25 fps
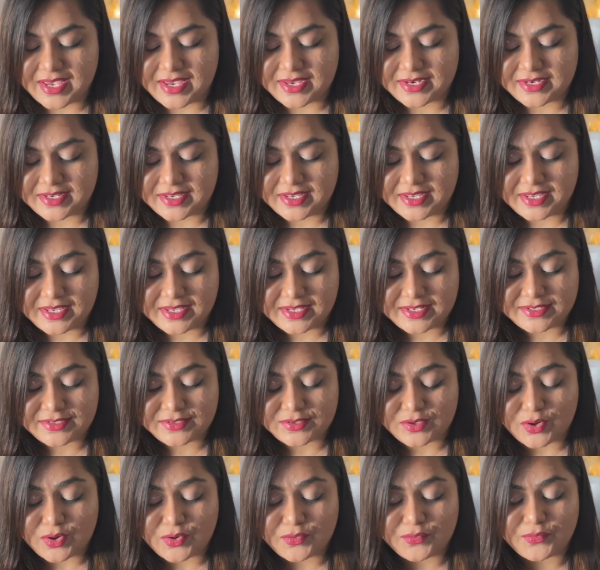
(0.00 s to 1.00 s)
and
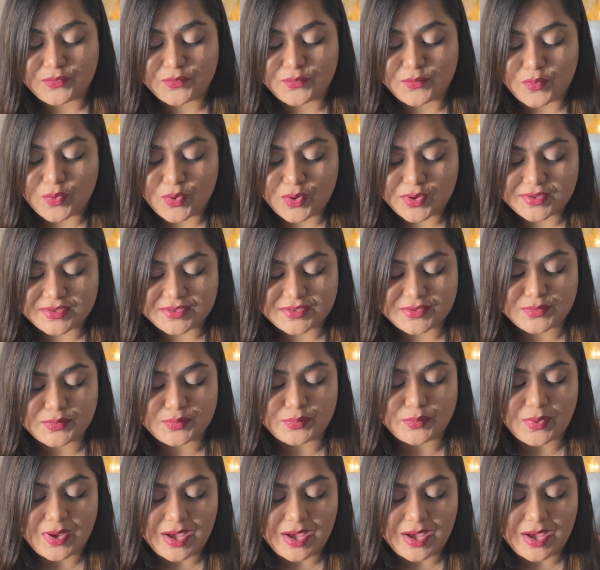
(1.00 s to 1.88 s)
Ace of Wands.